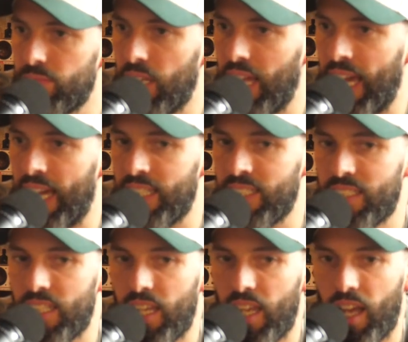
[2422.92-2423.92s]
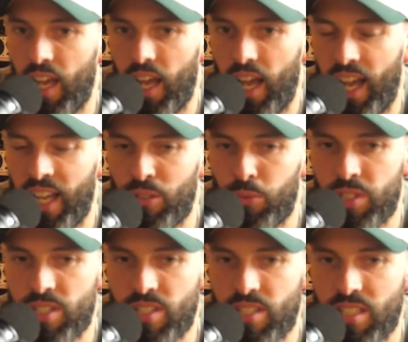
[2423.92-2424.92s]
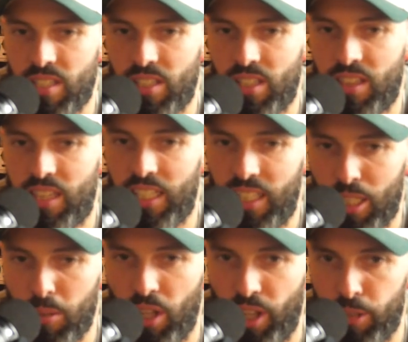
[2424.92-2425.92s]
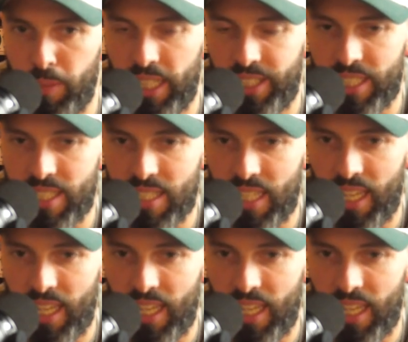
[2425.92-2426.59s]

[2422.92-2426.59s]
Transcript: And I was thinking a lot about this,